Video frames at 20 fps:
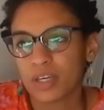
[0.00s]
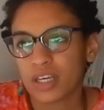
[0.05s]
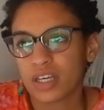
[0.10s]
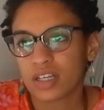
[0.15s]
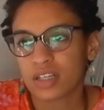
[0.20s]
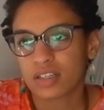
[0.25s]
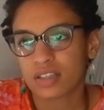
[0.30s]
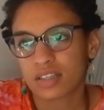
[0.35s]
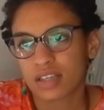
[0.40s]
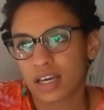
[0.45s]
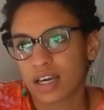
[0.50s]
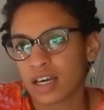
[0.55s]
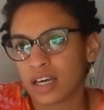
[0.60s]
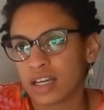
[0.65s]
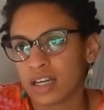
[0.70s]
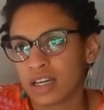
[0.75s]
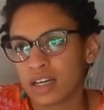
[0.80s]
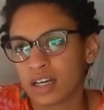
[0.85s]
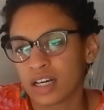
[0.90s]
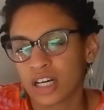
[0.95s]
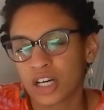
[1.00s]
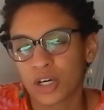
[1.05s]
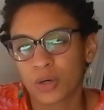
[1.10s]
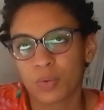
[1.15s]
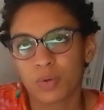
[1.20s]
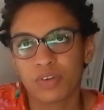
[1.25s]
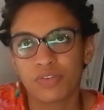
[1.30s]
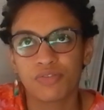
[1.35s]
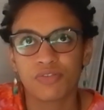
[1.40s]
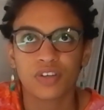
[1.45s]
being said,
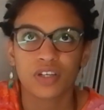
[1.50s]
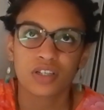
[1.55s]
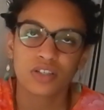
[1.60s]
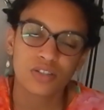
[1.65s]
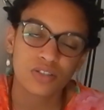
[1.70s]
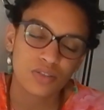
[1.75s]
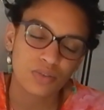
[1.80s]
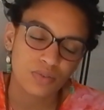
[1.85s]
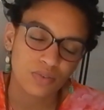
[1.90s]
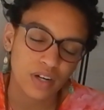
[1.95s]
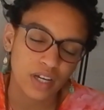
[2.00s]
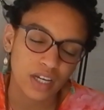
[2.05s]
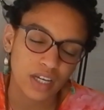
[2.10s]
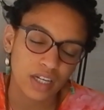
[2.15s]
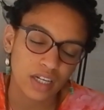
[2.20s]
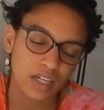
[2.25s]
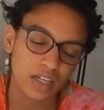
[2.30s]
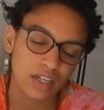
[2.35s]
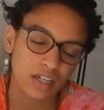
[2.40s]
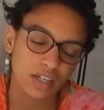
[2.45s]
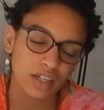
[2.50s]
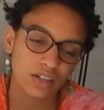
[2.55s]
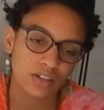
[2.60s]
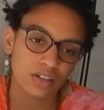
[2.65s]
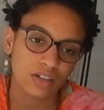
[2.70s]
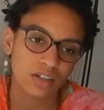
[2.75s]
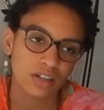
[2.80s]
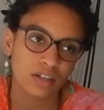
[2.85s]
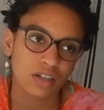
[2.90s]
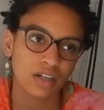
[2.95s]
we fixed the
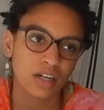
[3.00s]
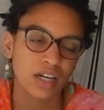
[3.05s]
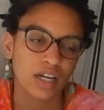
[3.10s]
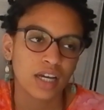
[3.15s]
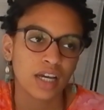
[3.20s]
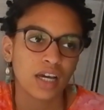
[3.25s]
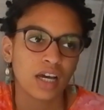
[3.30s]
radiator.